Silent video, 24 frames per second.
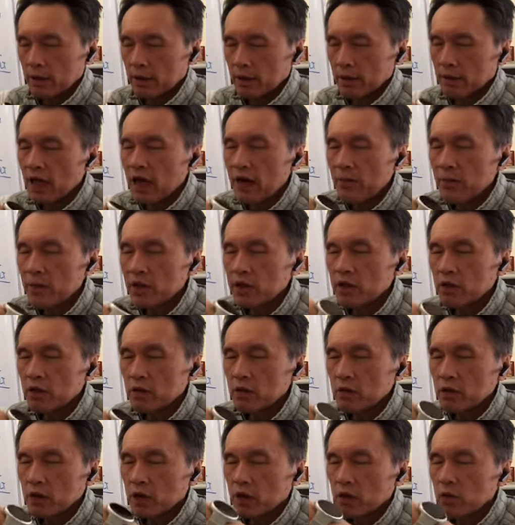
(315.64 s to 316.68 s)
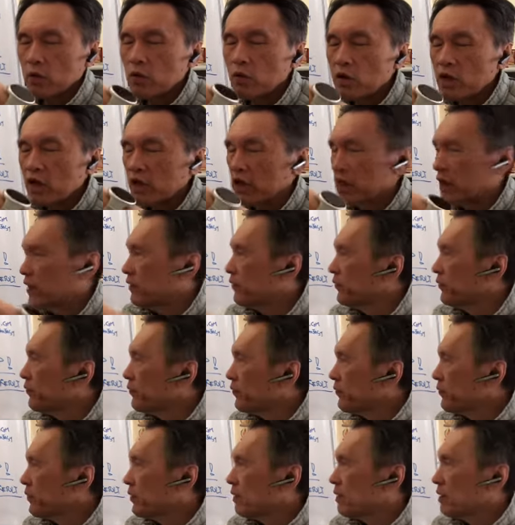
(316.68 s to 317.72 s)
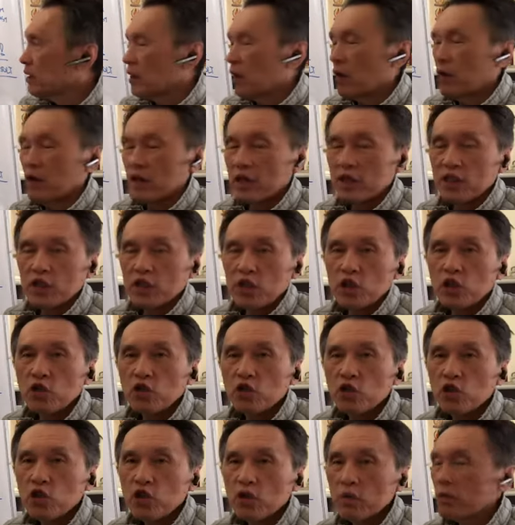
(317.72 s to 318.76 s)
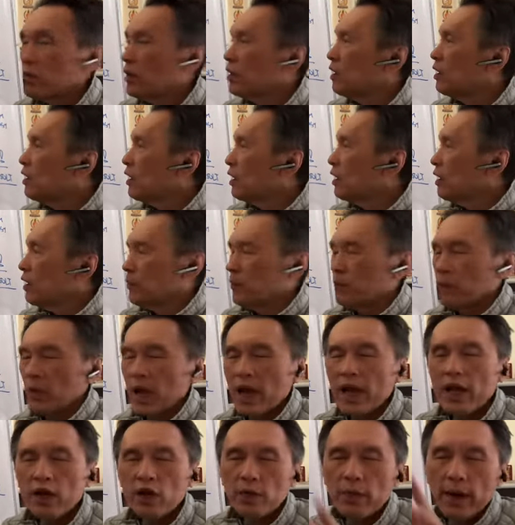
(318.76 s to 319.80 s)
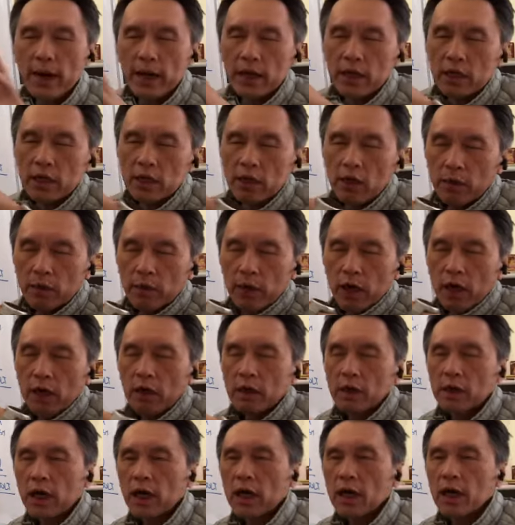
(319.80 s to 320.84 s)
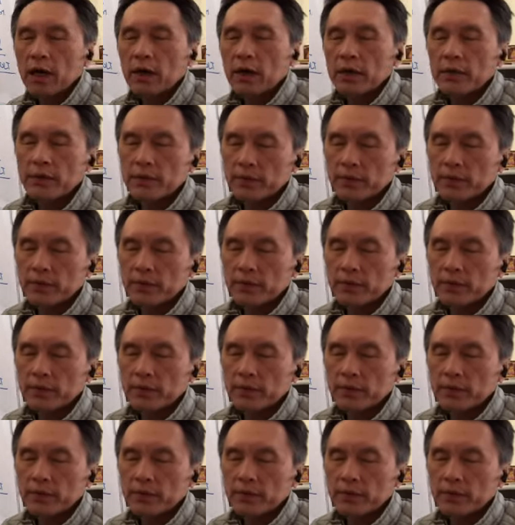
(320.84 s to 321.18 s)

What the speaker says: type into the Google it or in the YouTube. Everybody talk about Heng Ha,